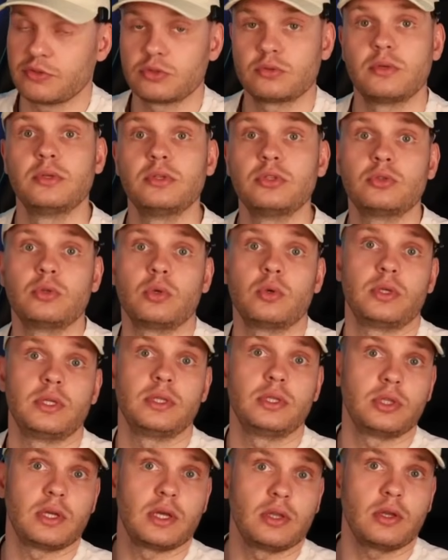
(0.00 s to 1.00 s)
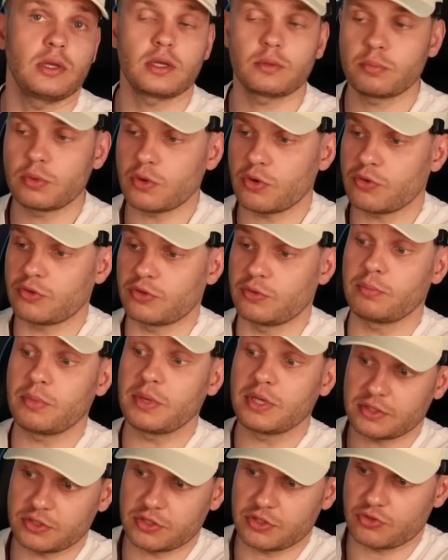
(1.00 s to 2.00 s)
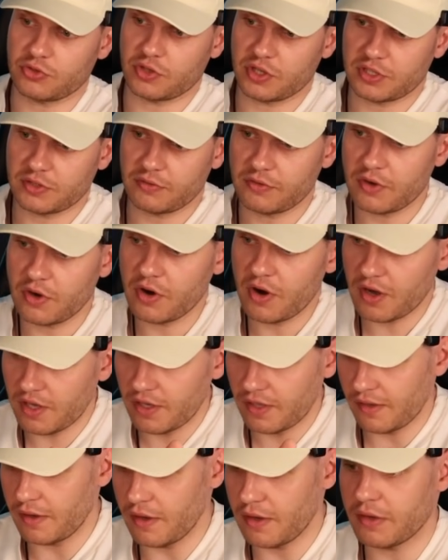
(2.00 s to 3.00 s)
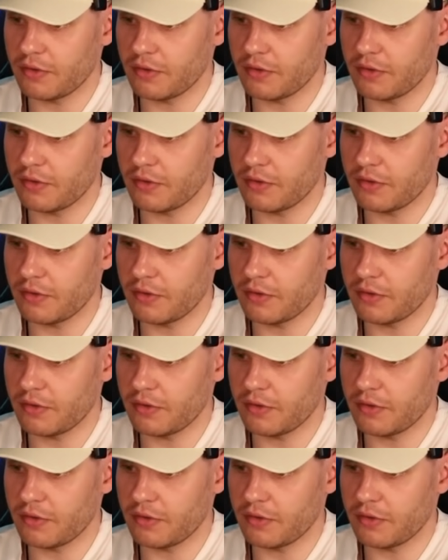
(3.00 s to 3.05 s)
you install it not on a boat but in the trunk of a car,